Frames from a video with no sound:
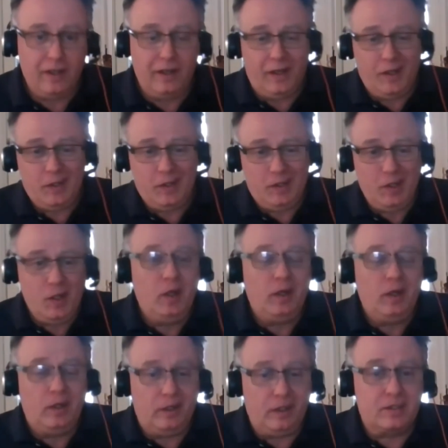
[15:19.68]
And
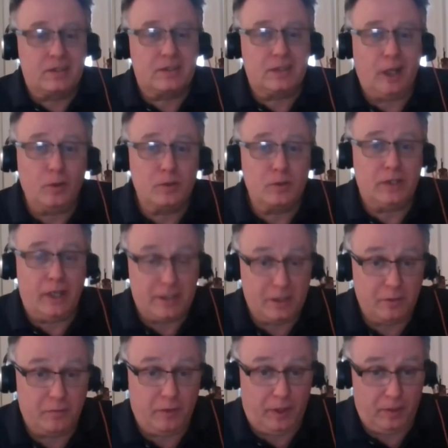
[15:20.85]
it sounds as
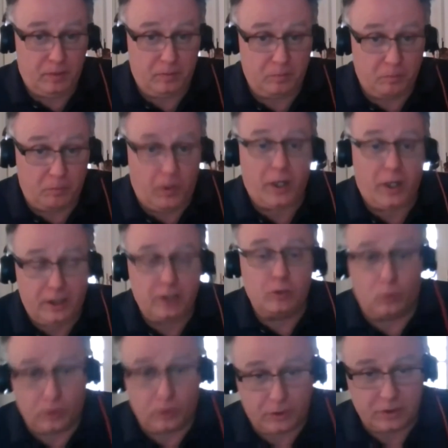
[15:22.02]
if I'm barking
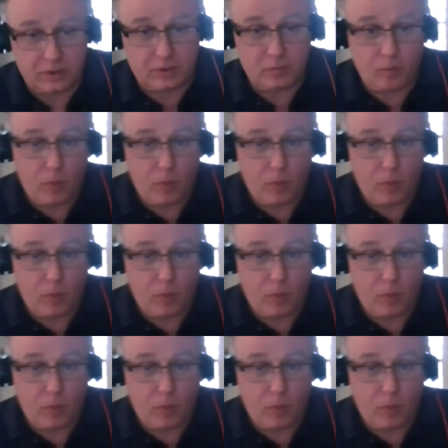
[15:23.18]
orders,